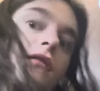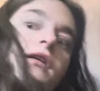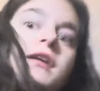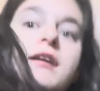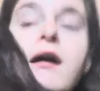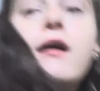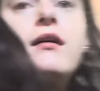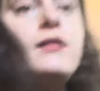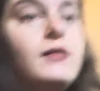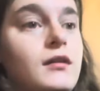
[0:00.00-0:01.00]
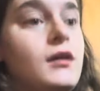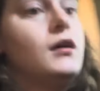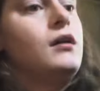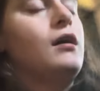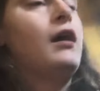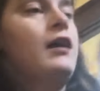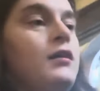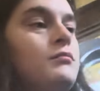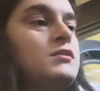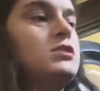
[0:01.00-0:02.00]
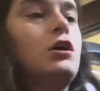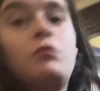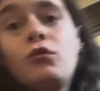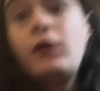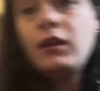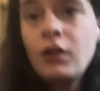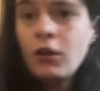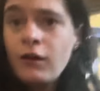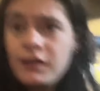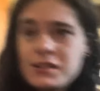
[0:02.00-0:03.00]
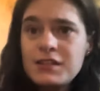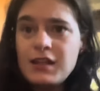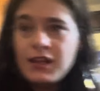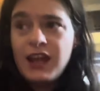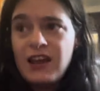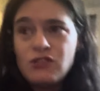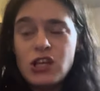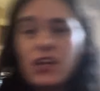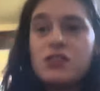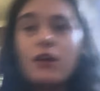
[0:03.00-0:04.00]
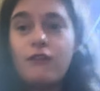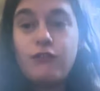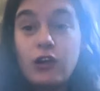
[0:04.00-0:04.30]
yeah, I am still mourning the loss that they have chased off our